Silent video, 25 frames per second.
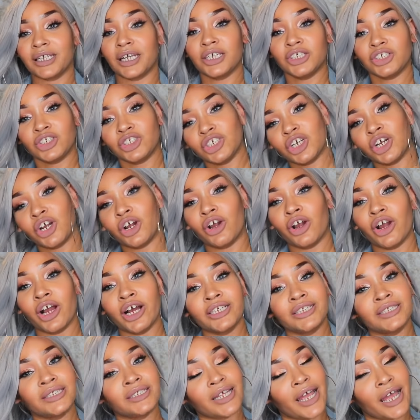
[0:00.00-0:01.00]
It's your
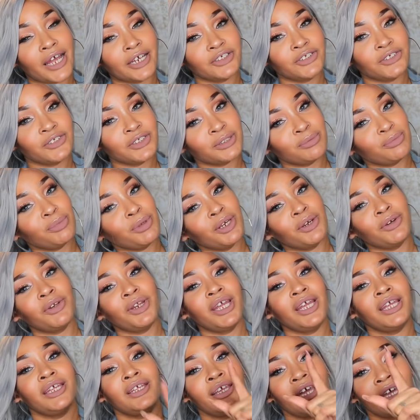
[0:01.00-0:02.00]
girl, Dizastrous
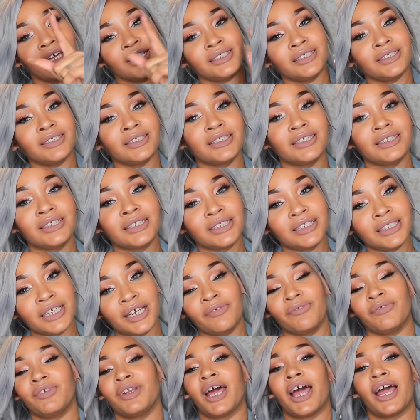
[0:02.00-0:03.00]
Beauty. Yes, this is
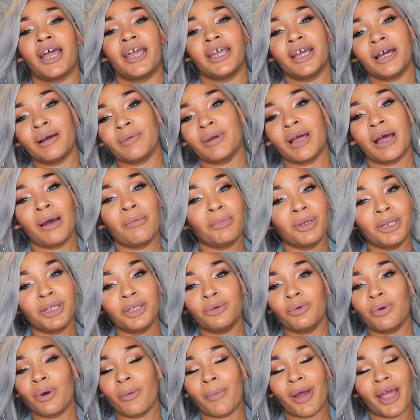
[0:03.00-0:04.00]
different. I am coming to
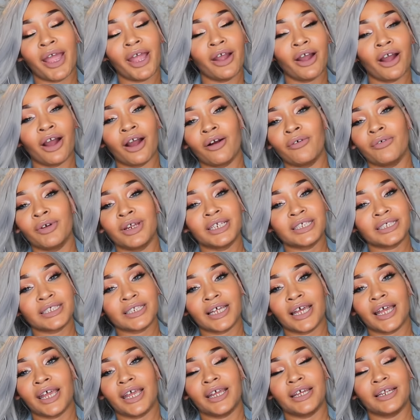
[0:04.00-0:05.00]
you with my hair already
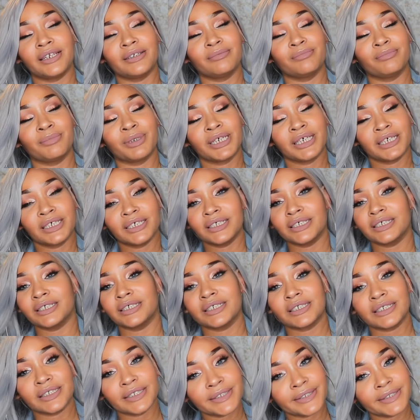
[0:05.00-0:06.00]
slayed
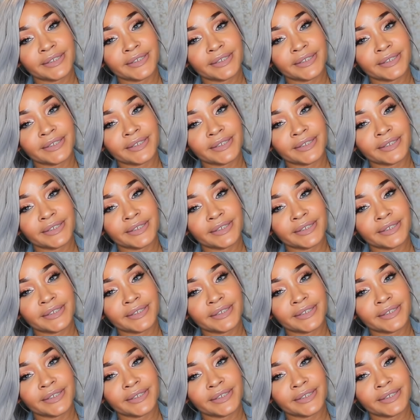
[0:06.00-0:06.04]
because